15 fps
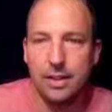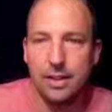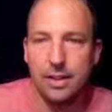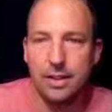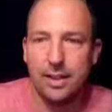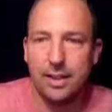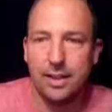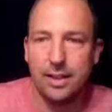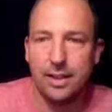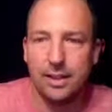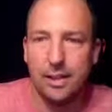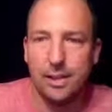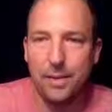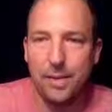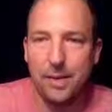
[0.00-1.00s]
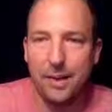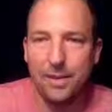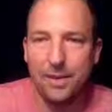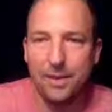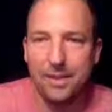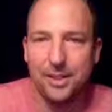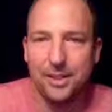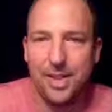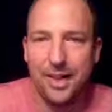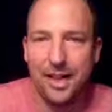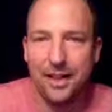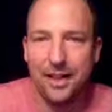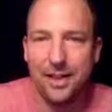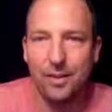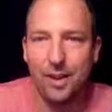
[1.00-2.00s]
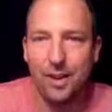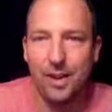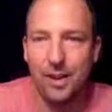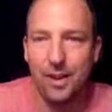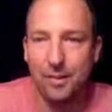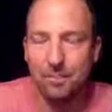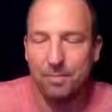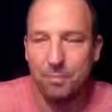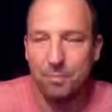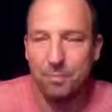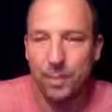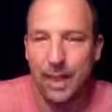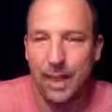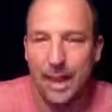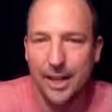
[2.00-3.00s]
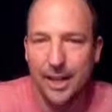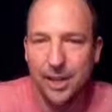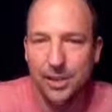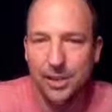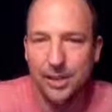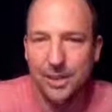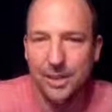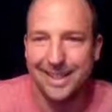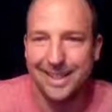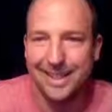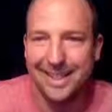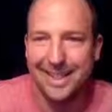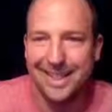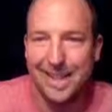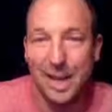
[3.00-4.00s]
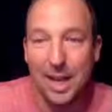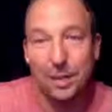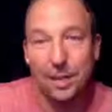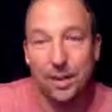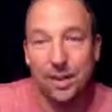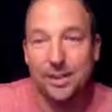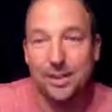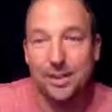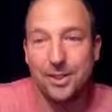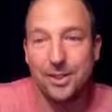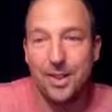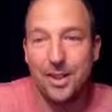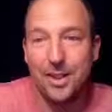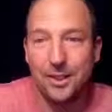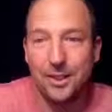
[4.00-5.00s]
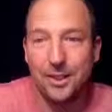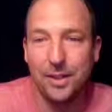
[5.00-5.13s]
there was a button that used to say extras. Well, let's try this one.